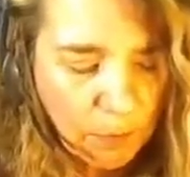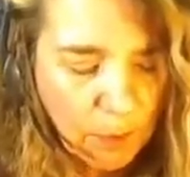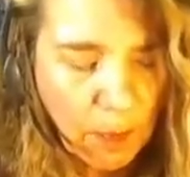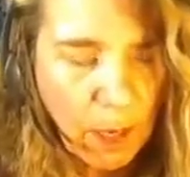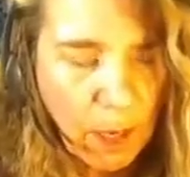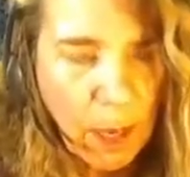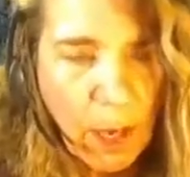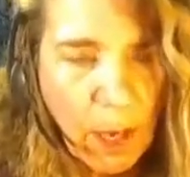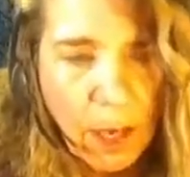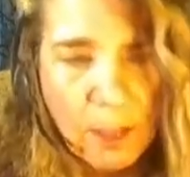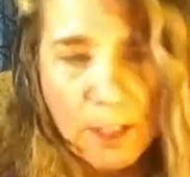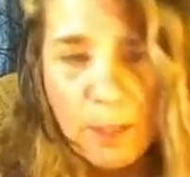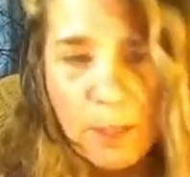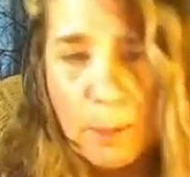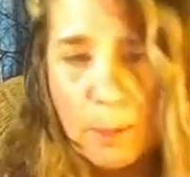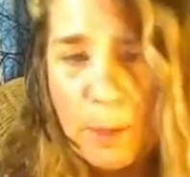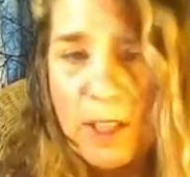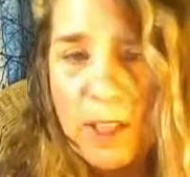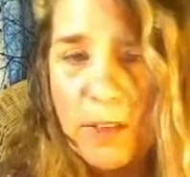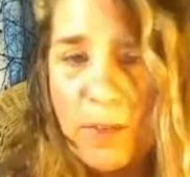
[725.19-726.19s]

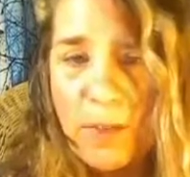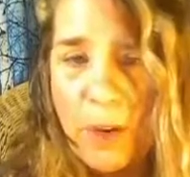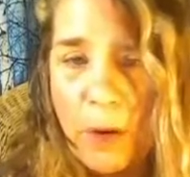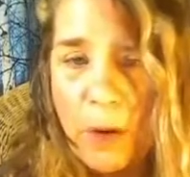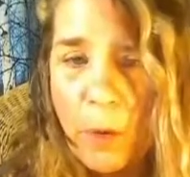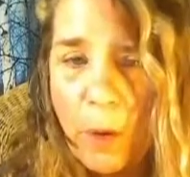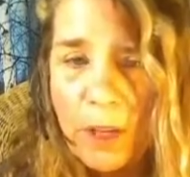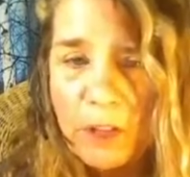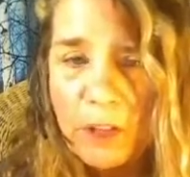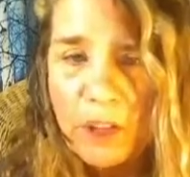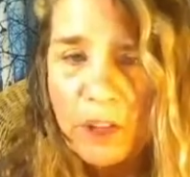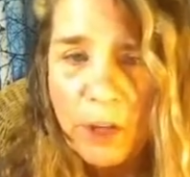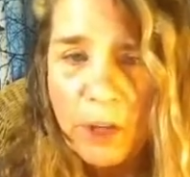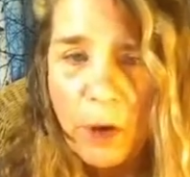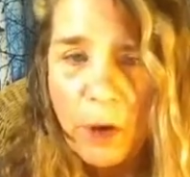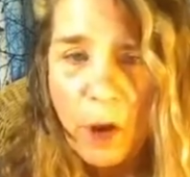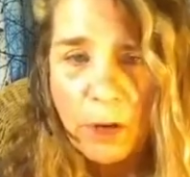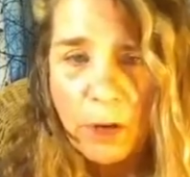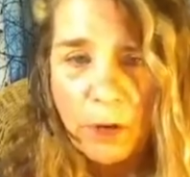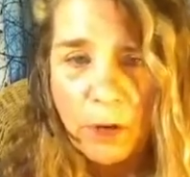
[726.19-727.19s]
specific question on your
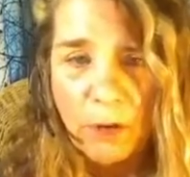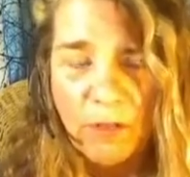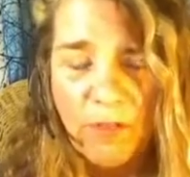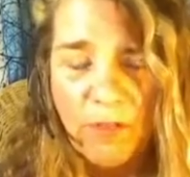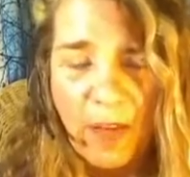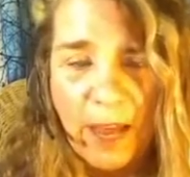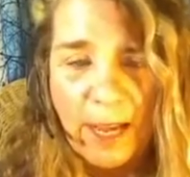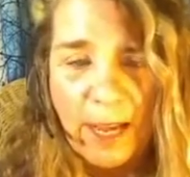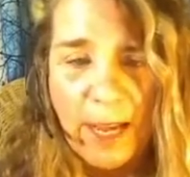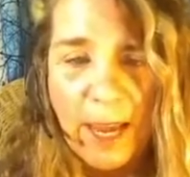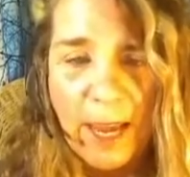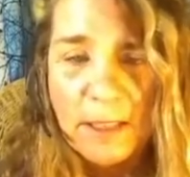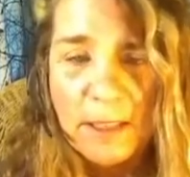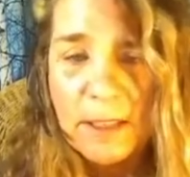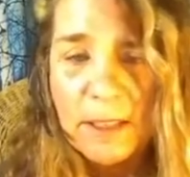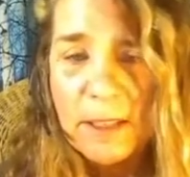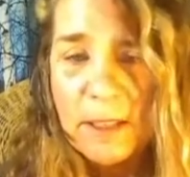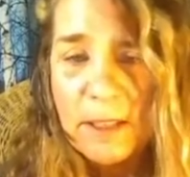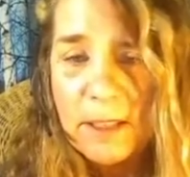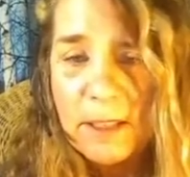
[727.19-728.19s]
finances,